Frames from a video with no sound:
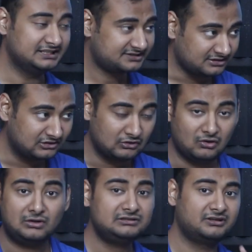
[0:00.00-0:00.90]
Let's turn
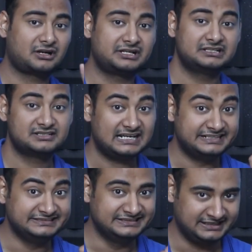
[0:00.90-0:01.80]
on all the water heaters
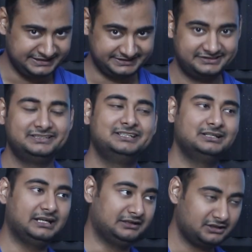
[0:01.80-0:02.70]
at night.
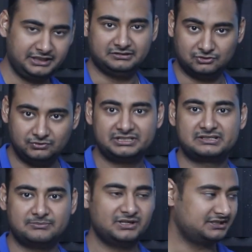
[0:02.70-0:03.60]
And again, do it
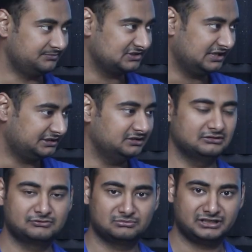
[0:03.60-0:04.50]
step by step. It's like
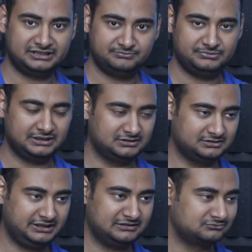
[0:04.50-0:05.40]
from 9
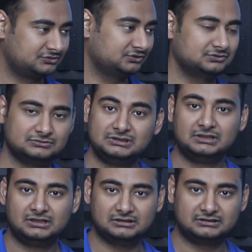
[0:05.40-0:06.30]
a.m. to
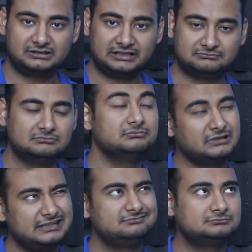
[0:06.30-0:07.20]

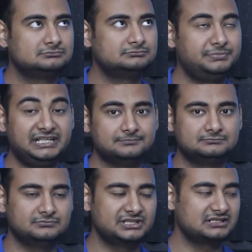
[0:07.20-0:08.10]
9
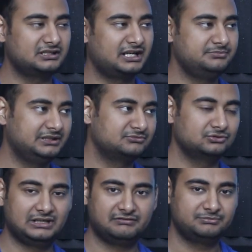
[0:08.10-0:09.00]
p.m. Basically 9 p.m.
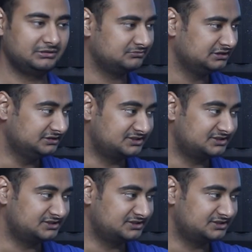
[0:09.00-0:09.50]
to 11 p.m.